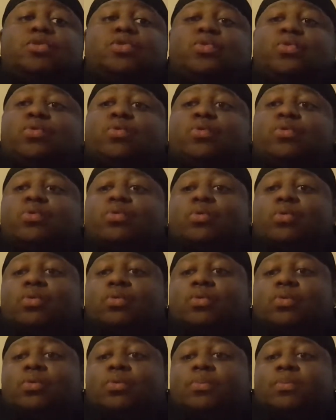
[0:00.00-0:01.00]
to
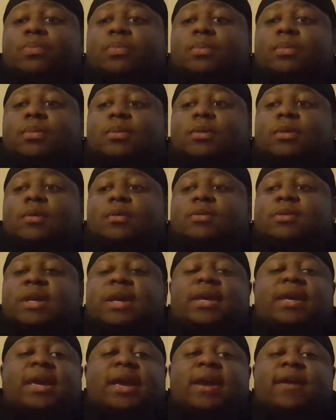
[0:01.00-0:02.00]

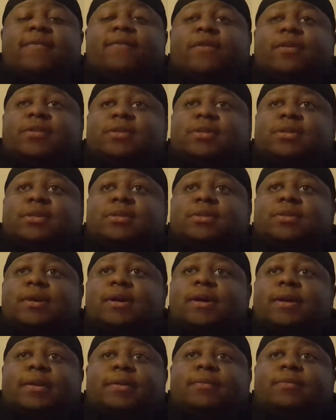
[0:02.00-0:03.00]
take care of his
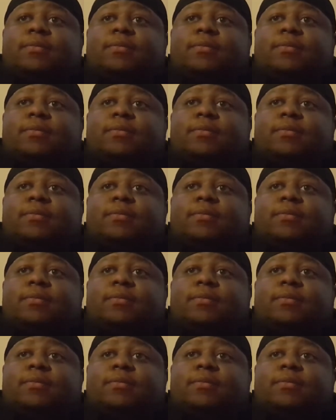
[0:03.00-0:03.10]
son.